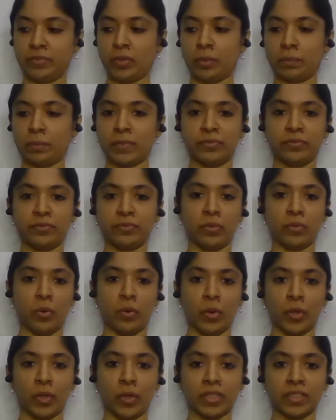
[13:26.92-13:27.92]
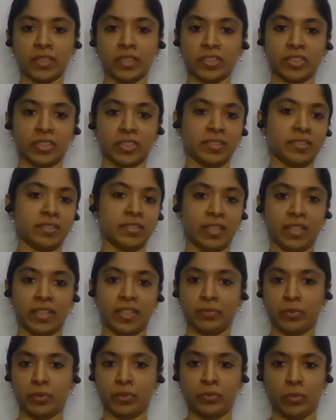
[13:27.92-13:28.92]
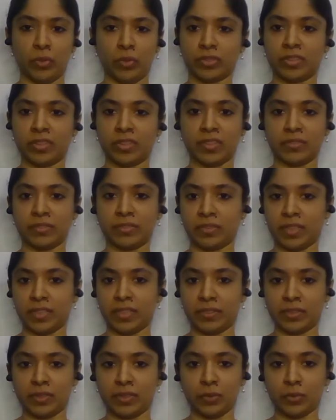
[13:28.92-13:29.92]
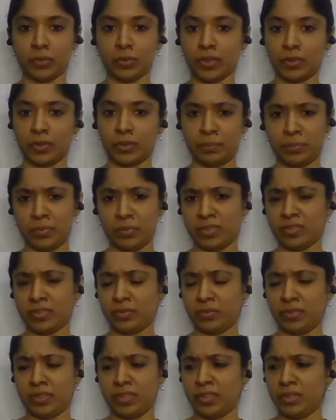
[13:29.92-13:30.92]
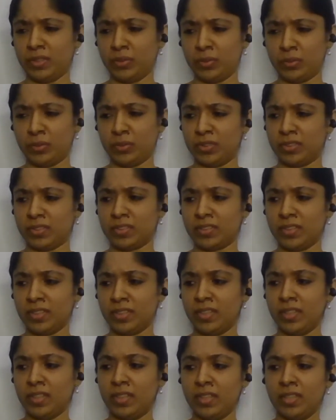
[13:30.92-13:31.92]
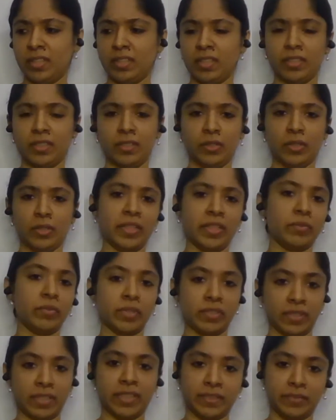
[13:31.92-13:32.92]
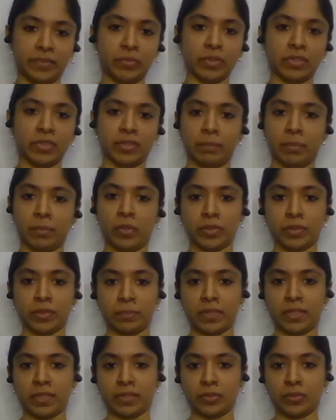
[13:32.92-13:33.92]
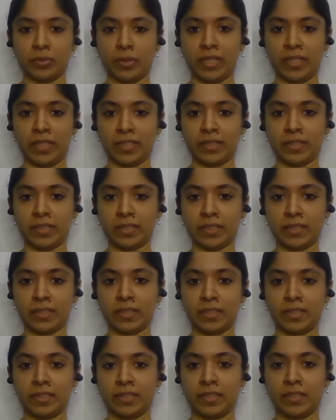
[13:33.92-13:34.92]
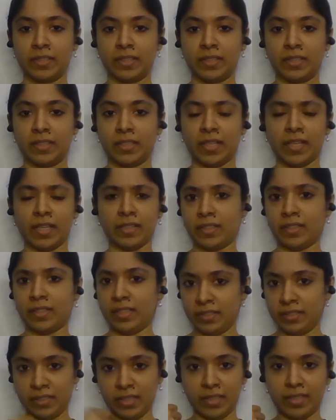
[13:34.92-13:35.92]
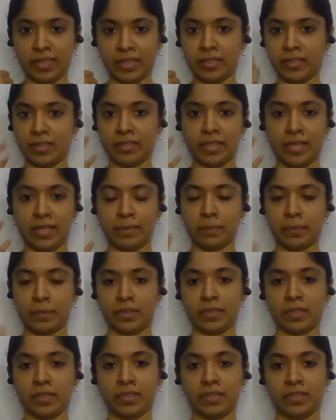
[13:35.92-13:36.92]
Like from the phone, just like was watching a, uh, a YouTube, just video, just, yeah. you know, even it was about spirituality. And then suddenly this happened.